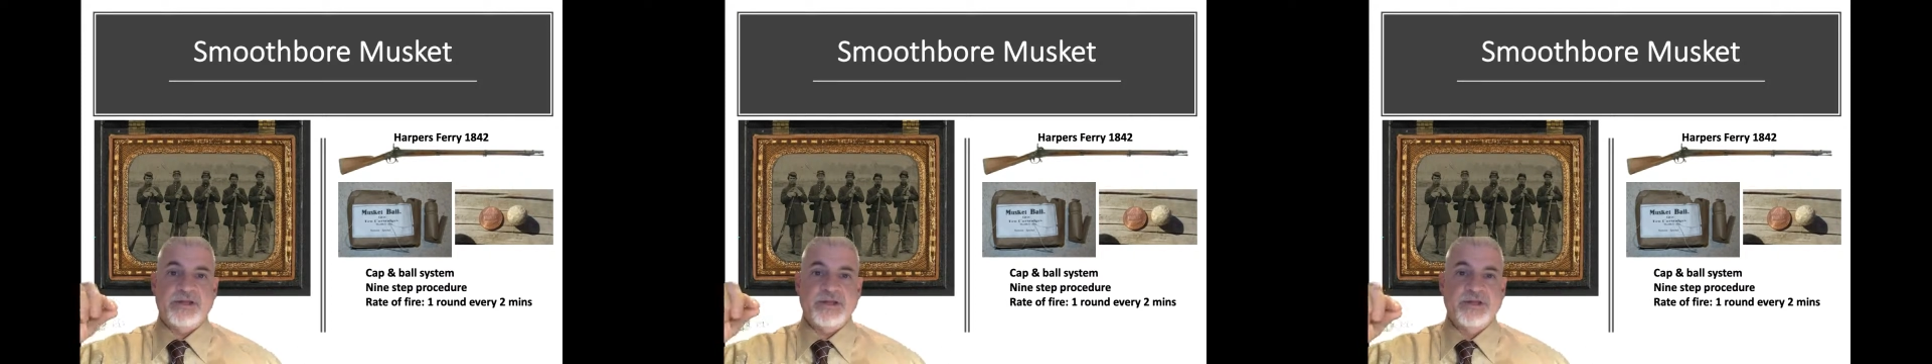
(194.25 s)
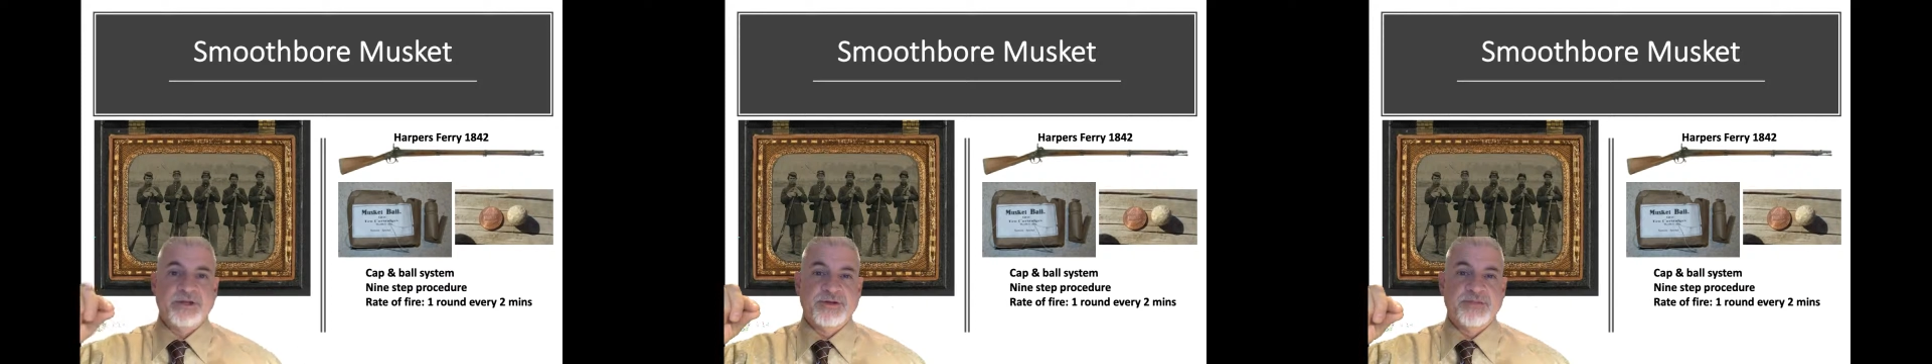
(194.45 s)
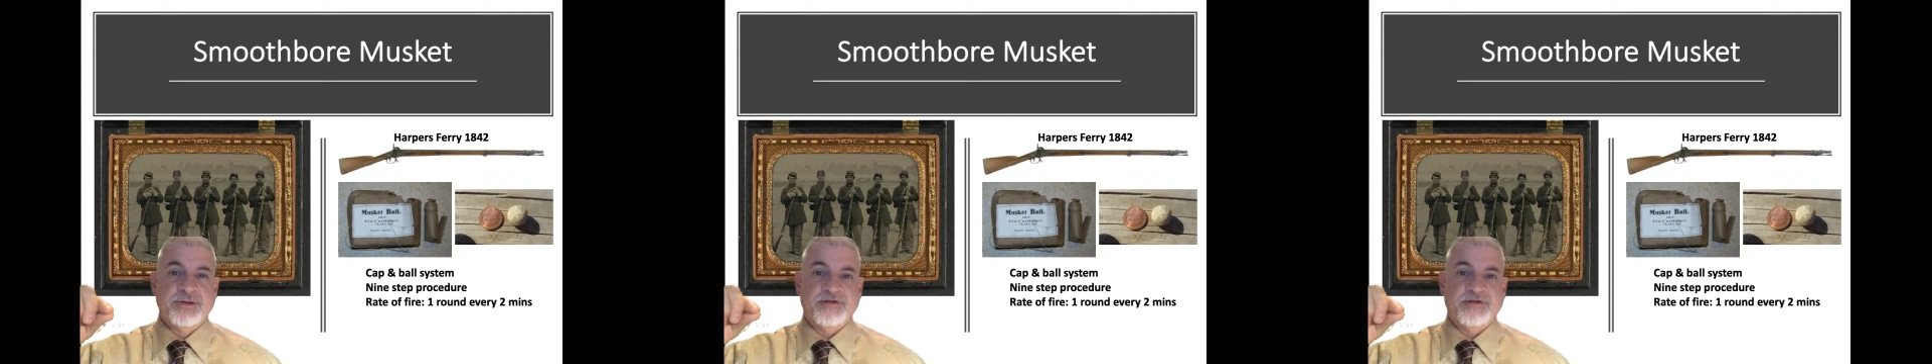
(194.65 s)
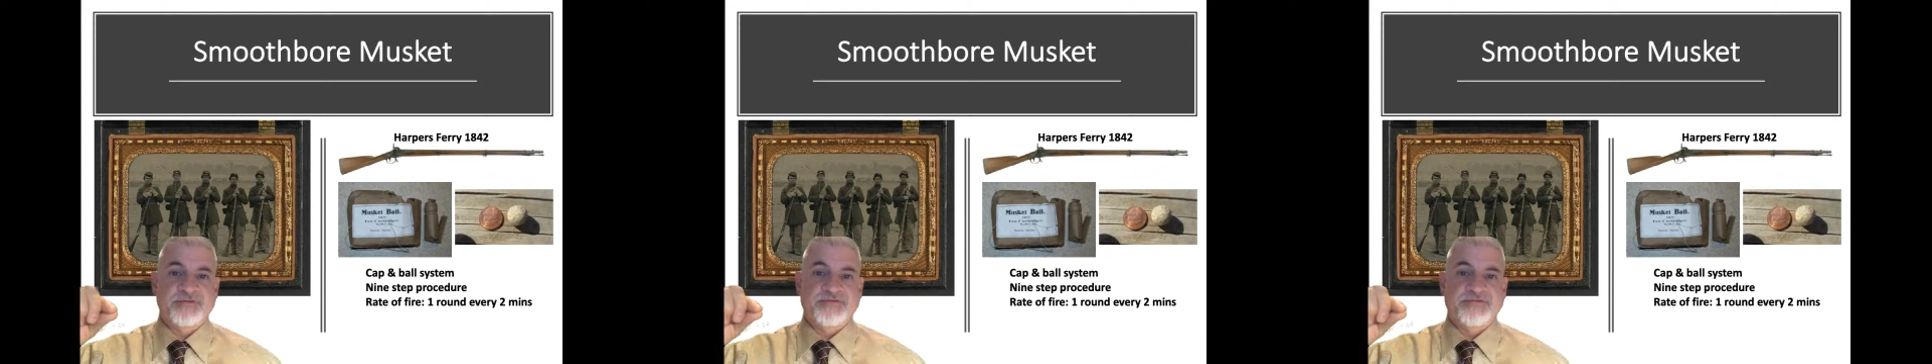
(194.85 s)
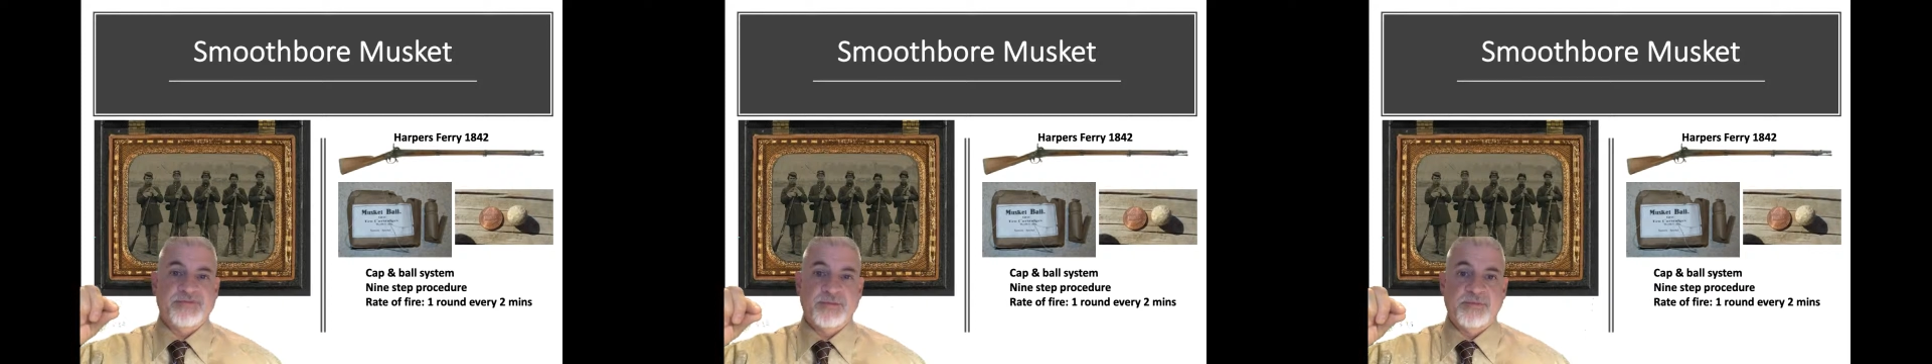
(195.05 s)
a little bit of
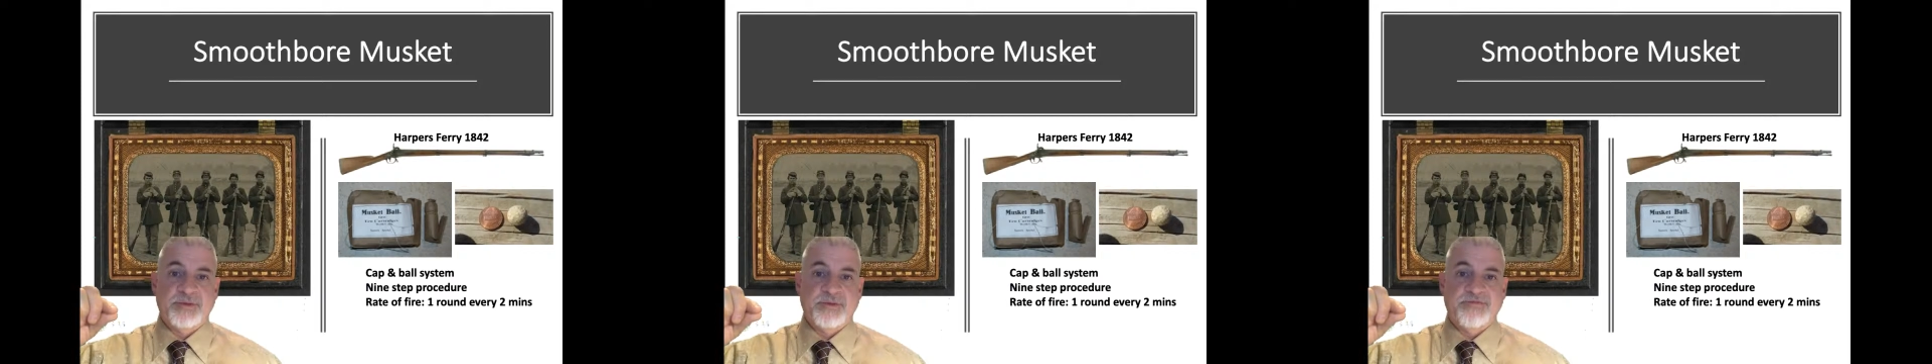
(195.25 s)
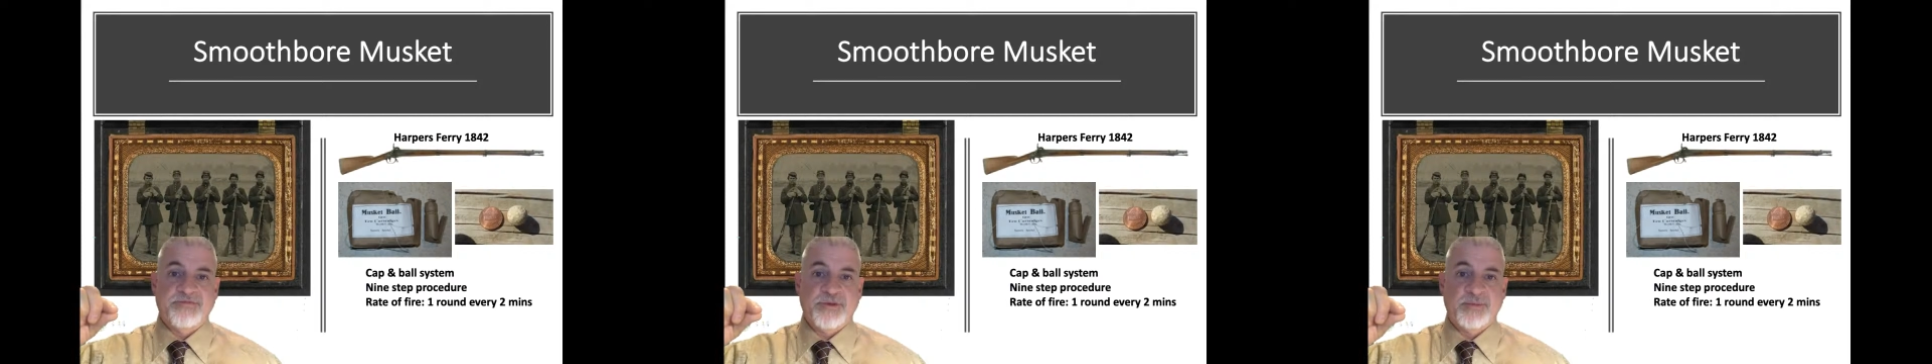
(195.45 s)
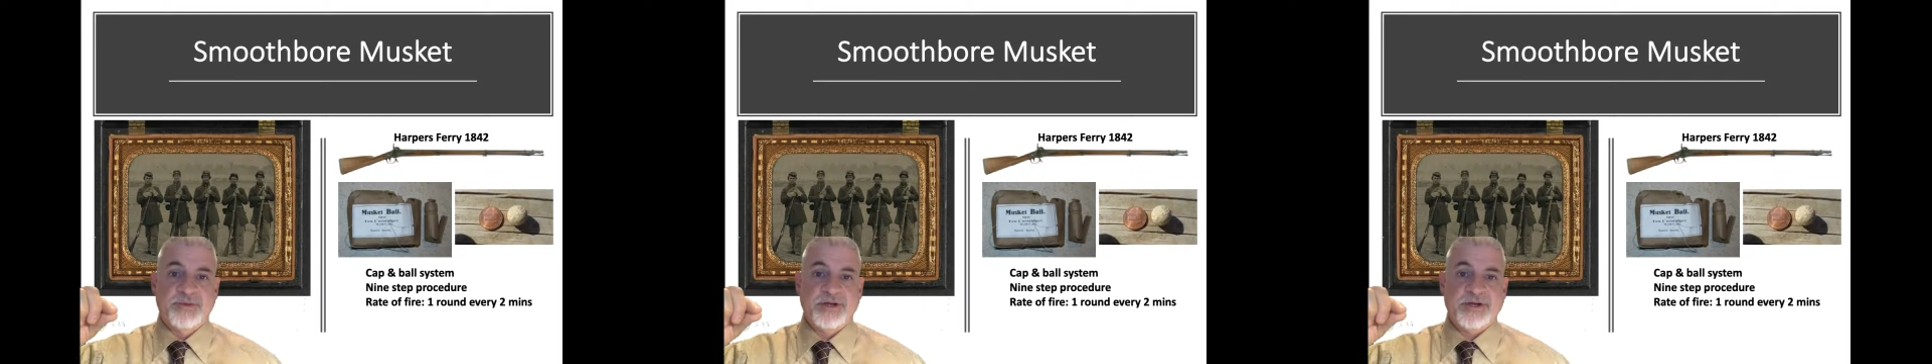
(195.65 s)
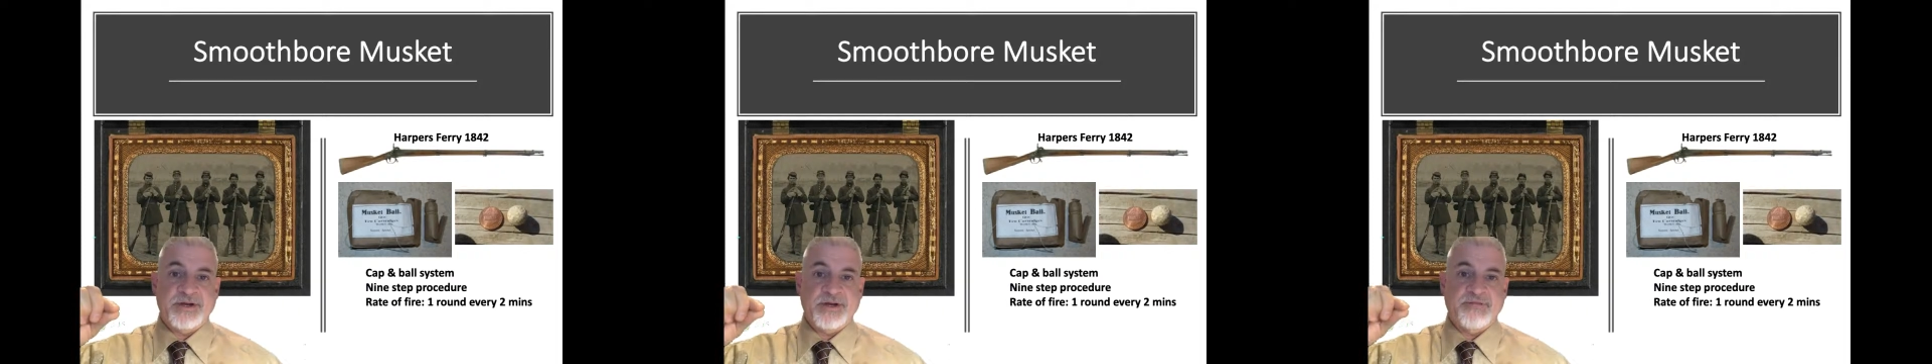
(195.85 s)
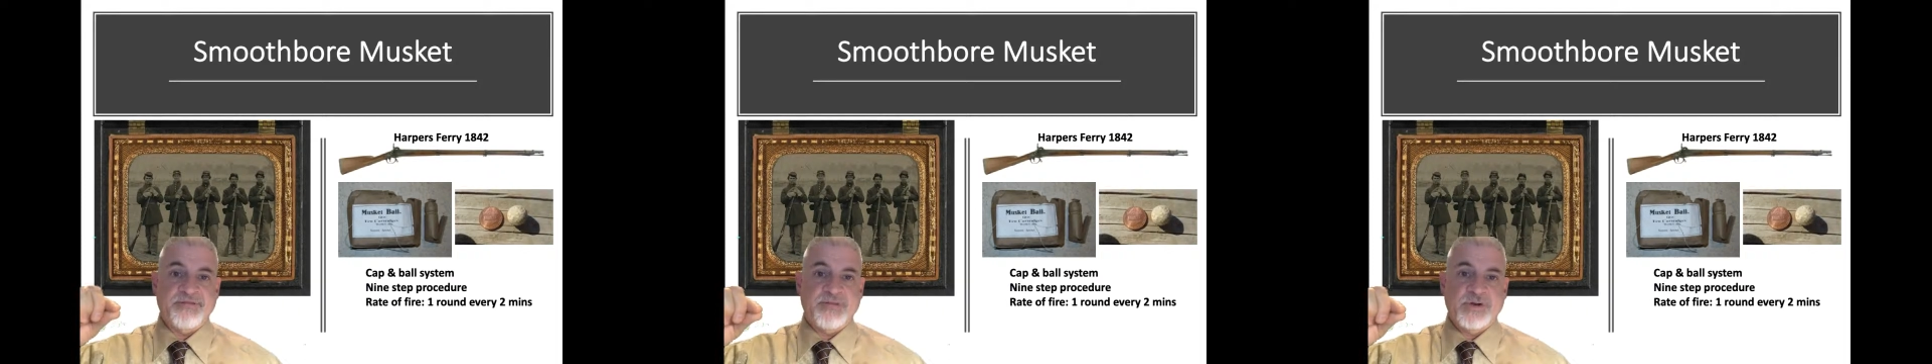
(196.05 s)

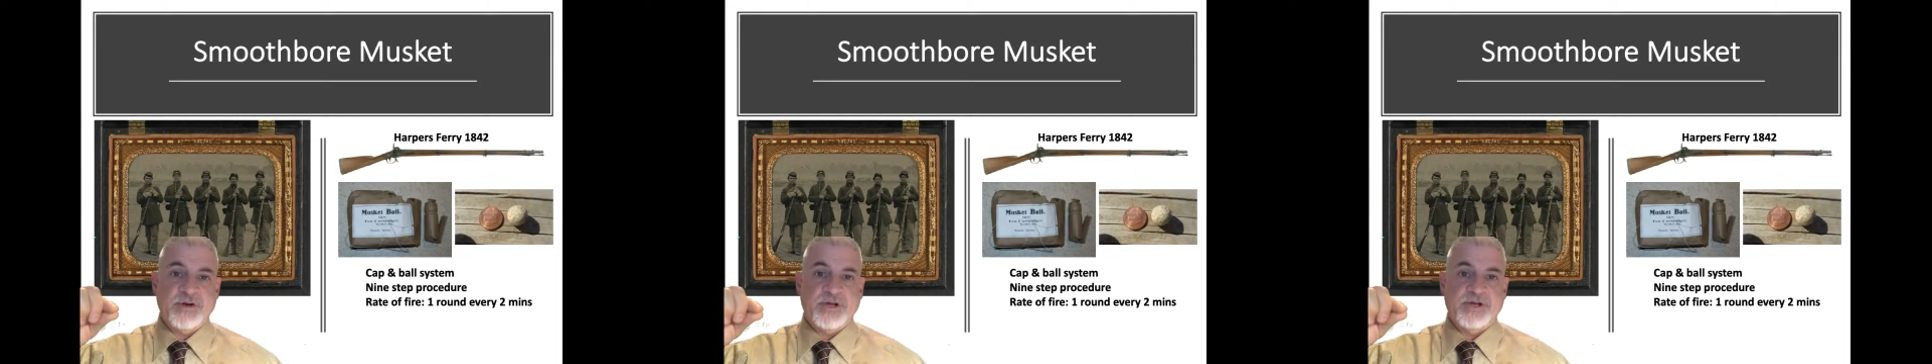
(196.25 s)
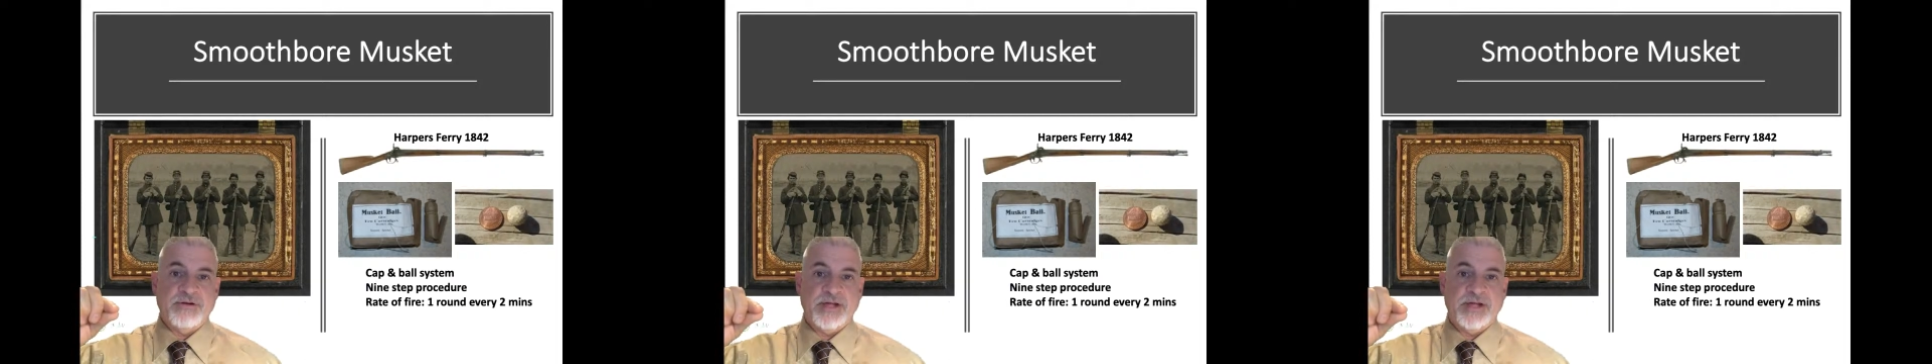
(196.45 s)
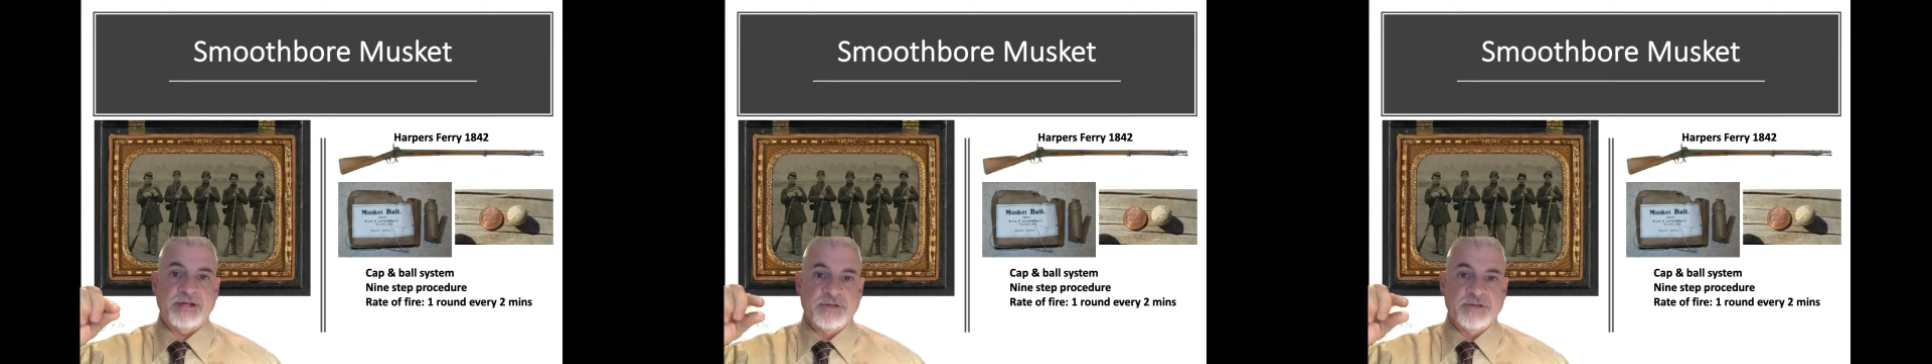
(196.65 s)
fulminate of mercury,